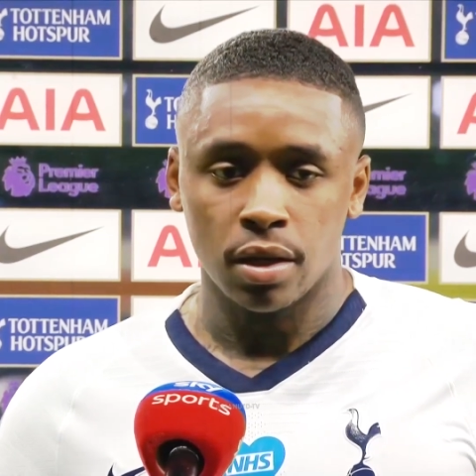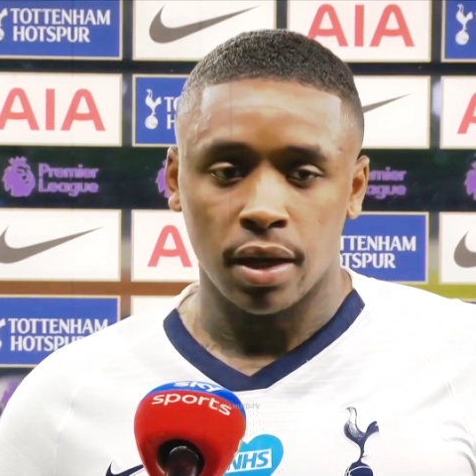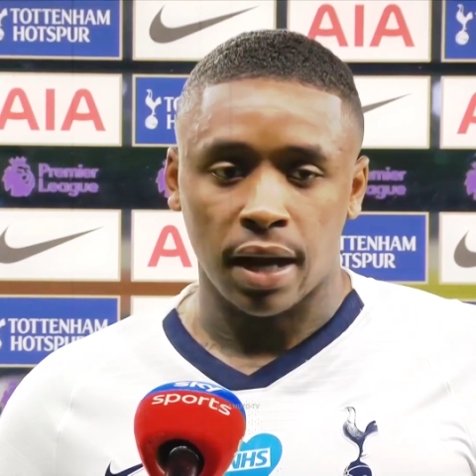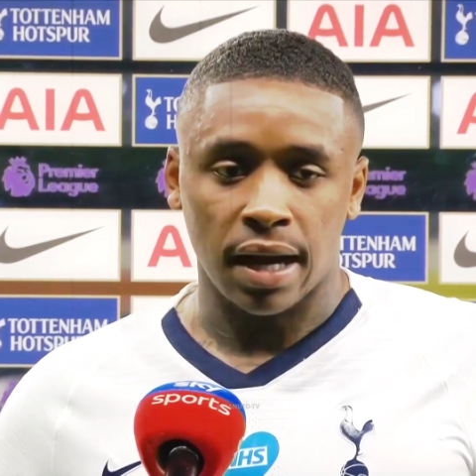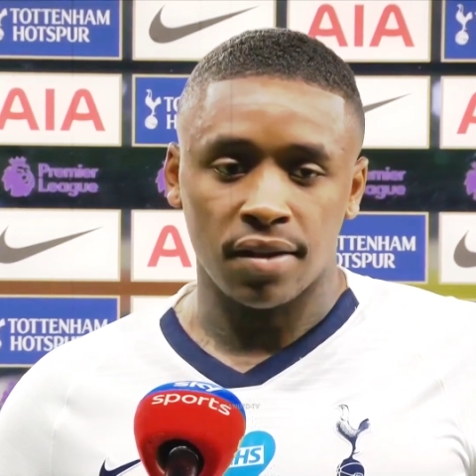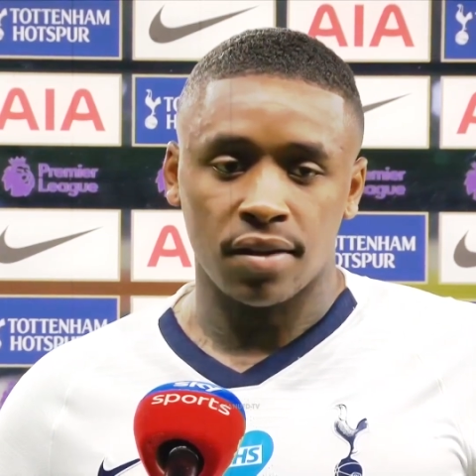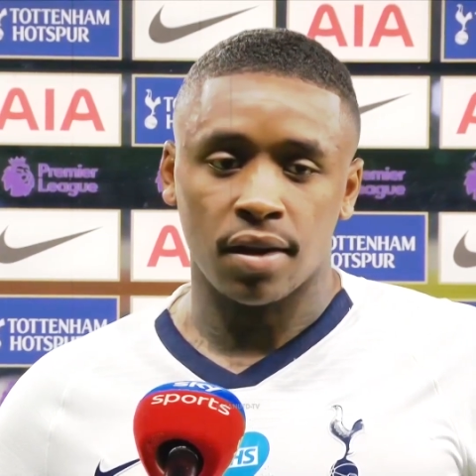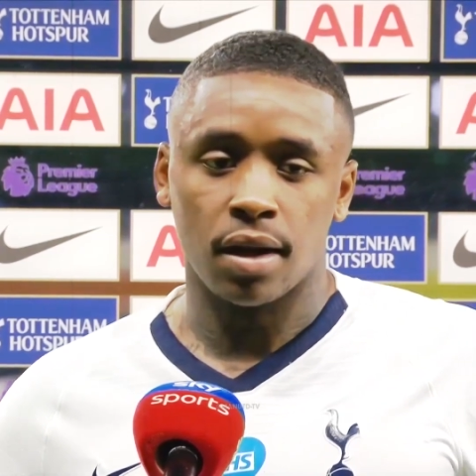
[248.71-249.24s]

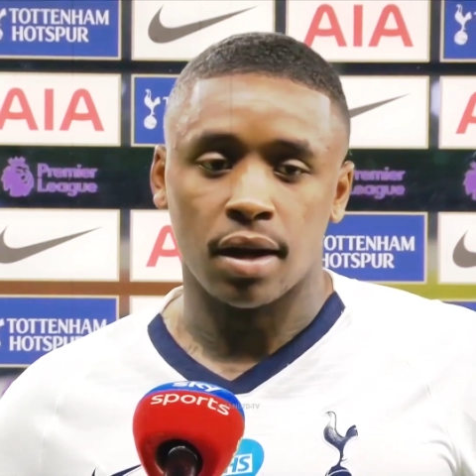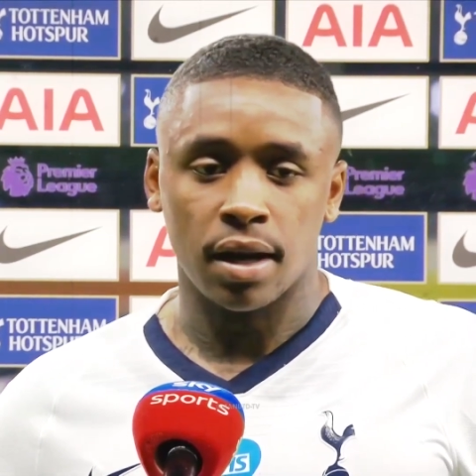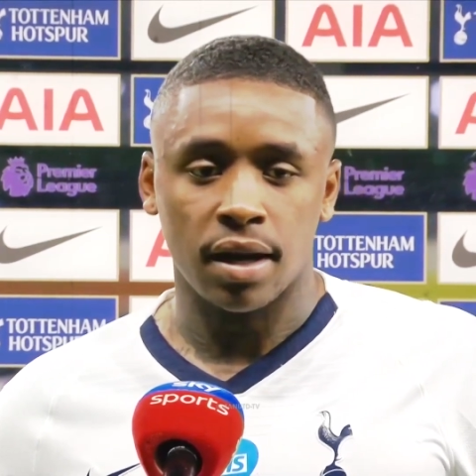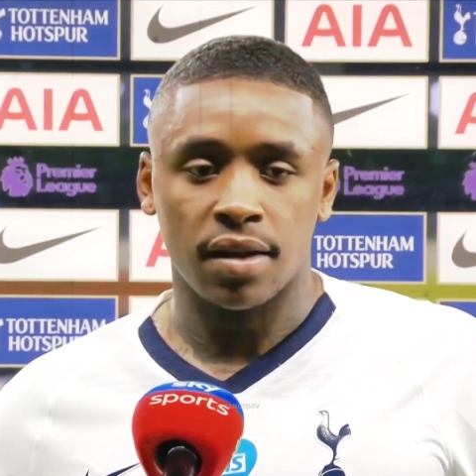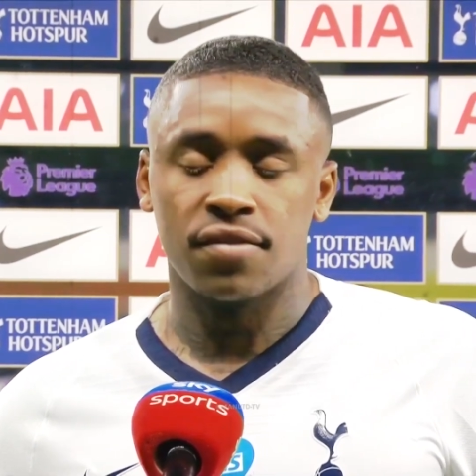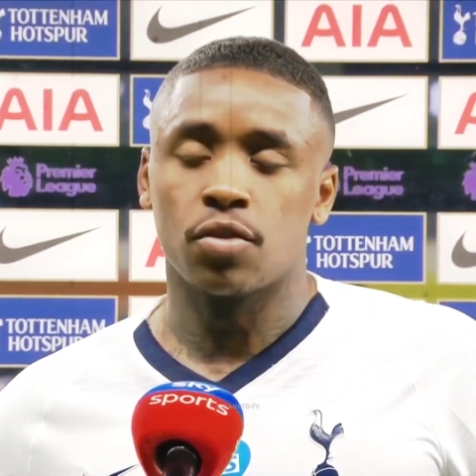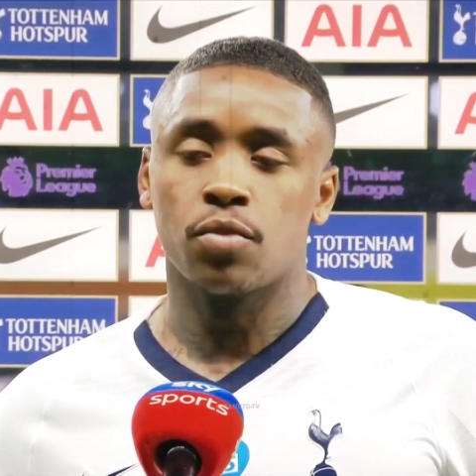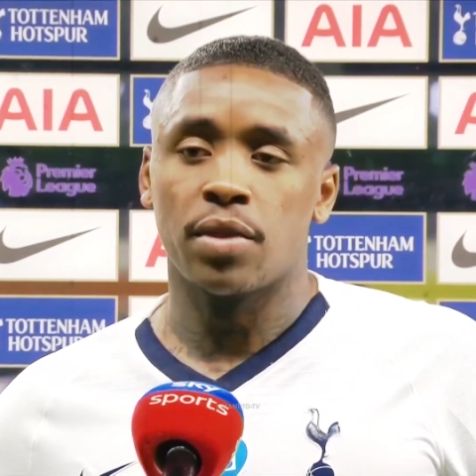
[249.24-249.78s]
I
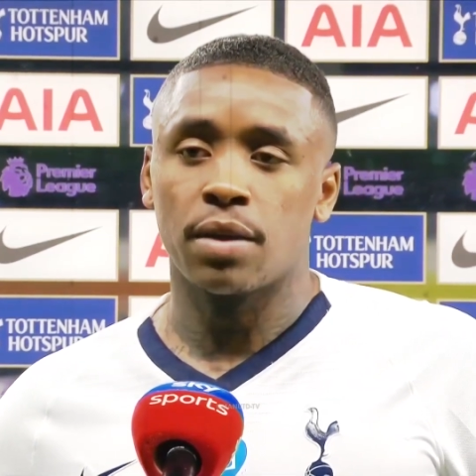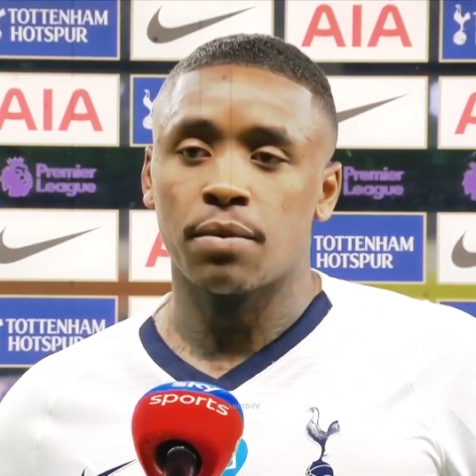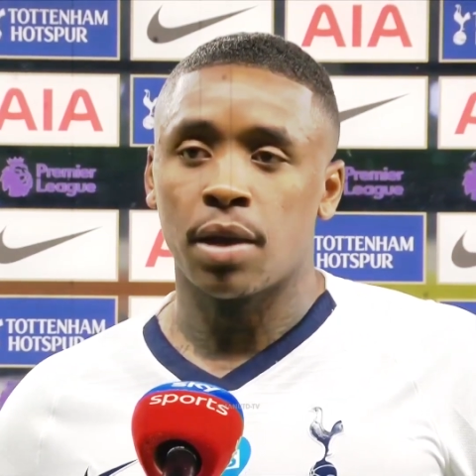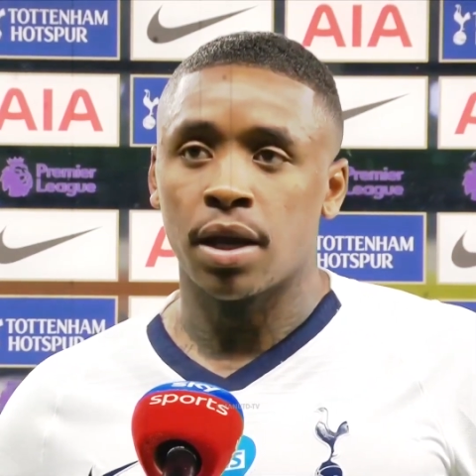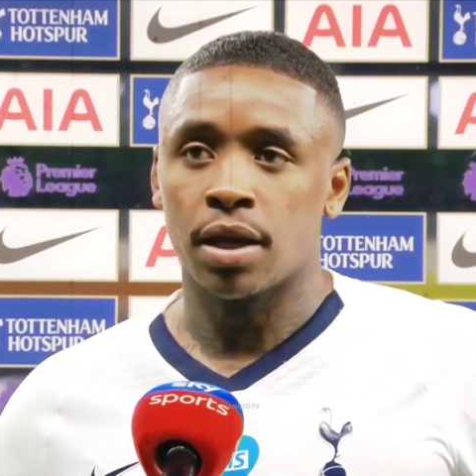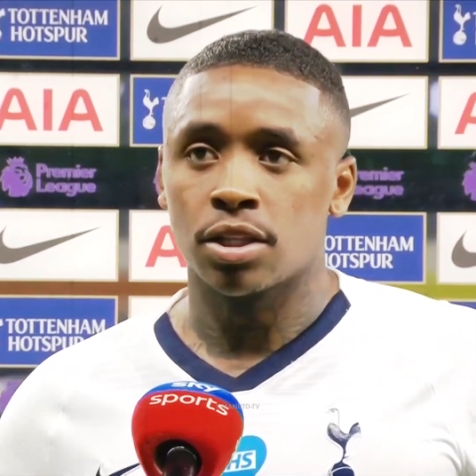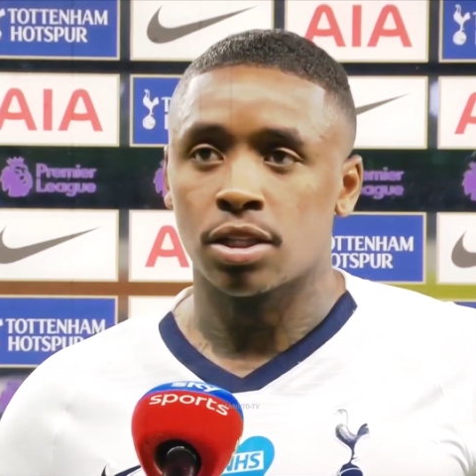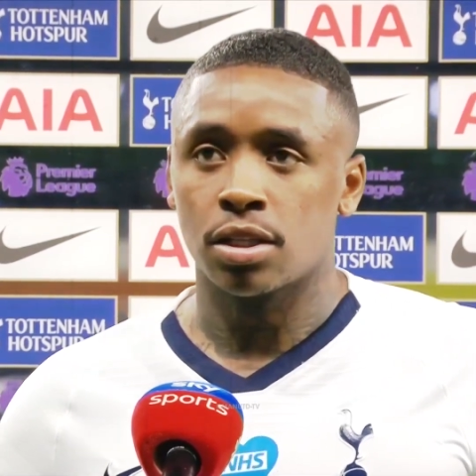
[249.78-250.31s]
have to make my
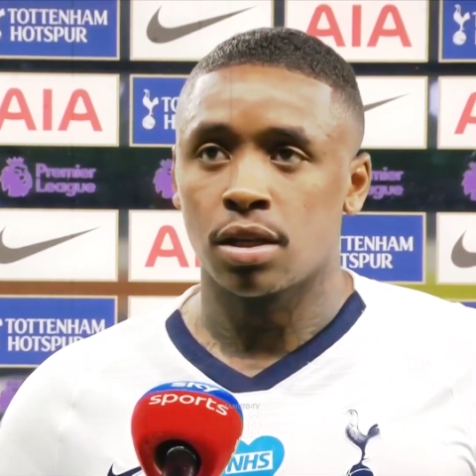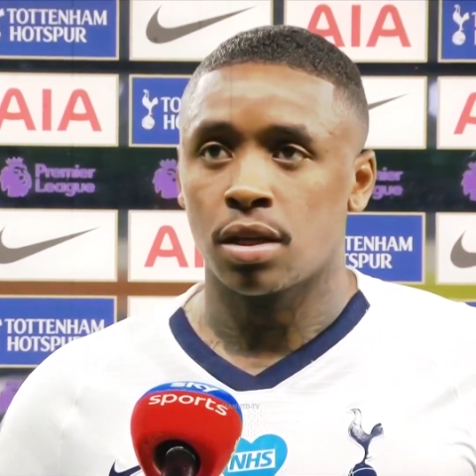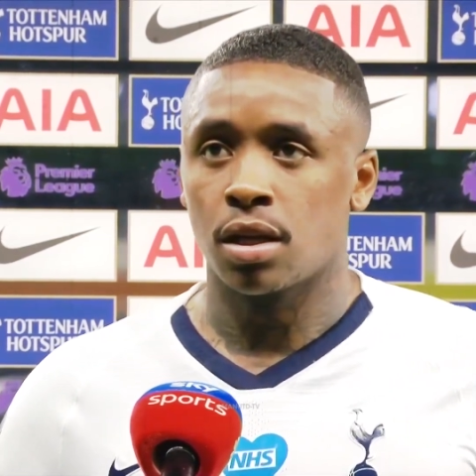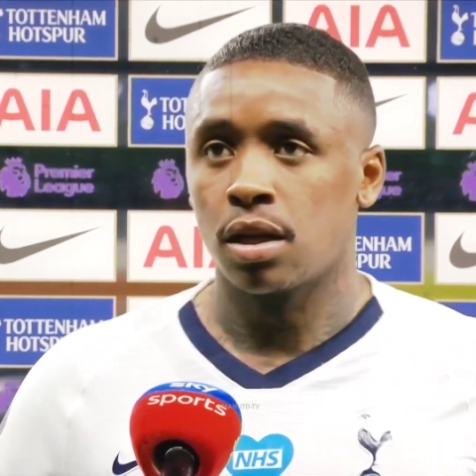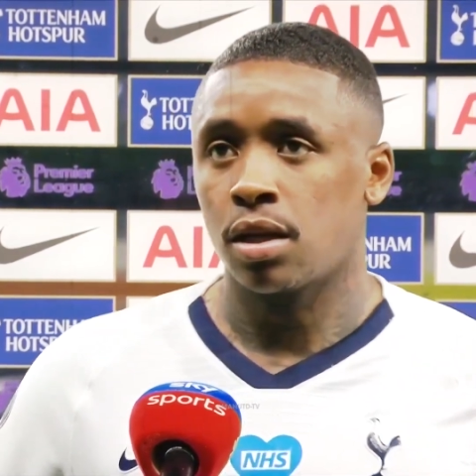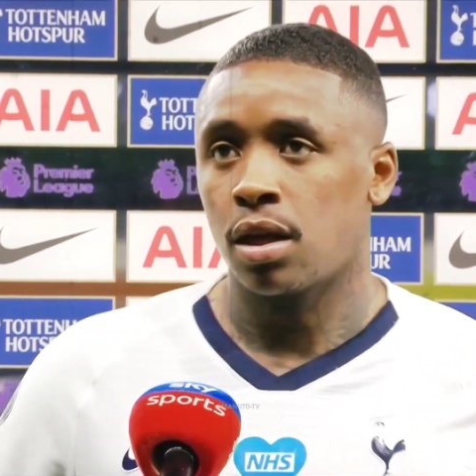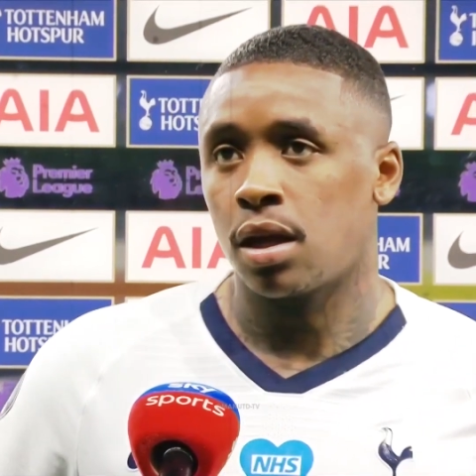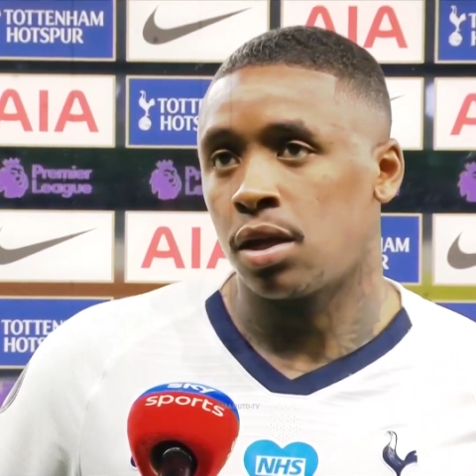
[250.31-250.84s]
action, and
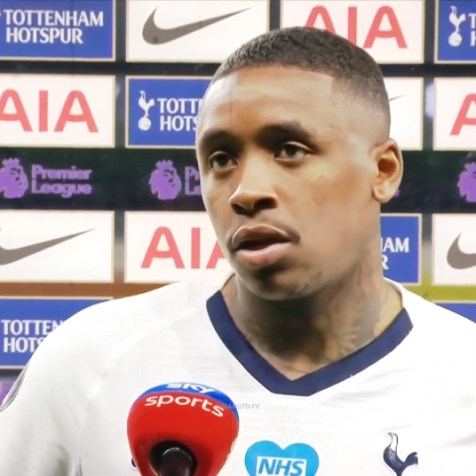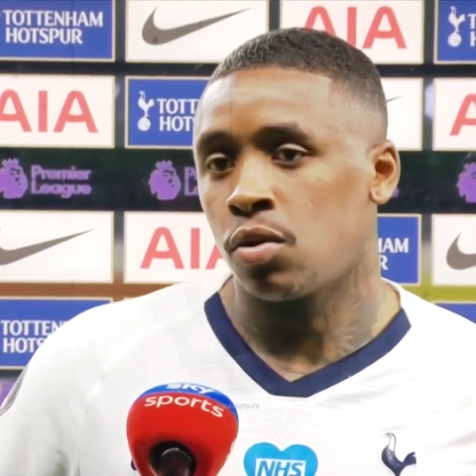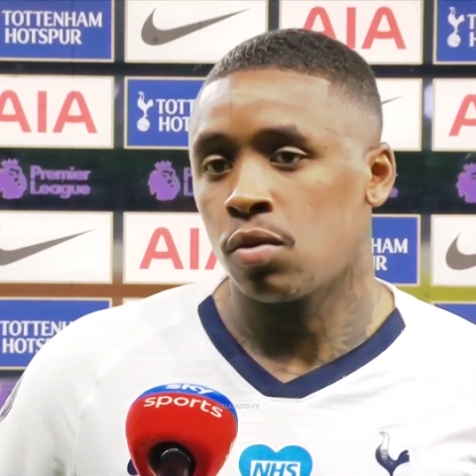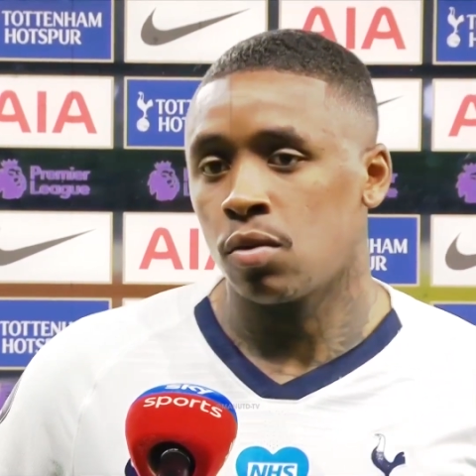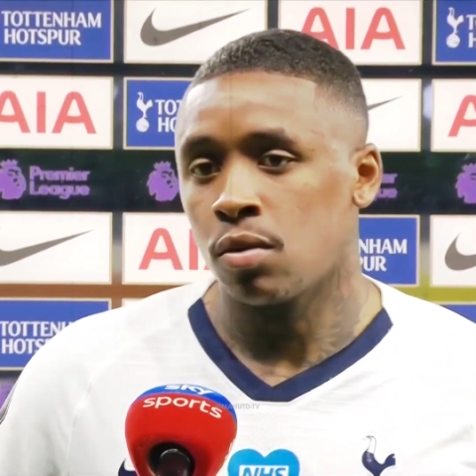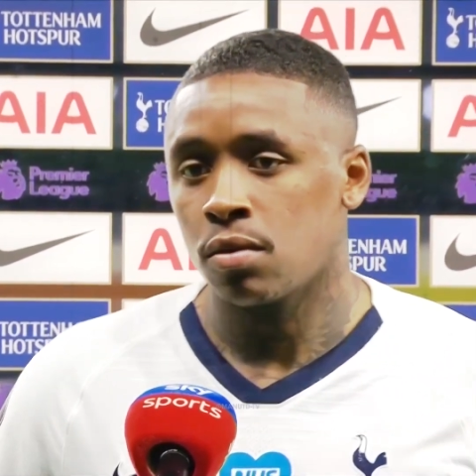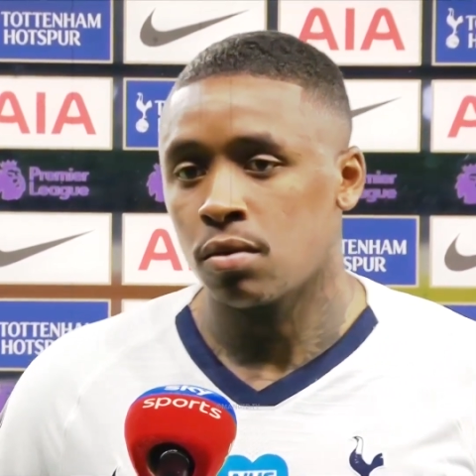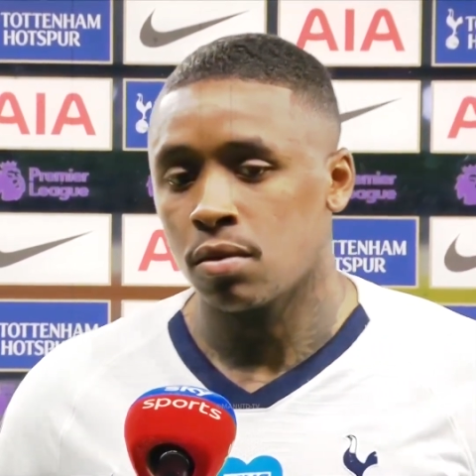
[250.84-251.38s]
I know,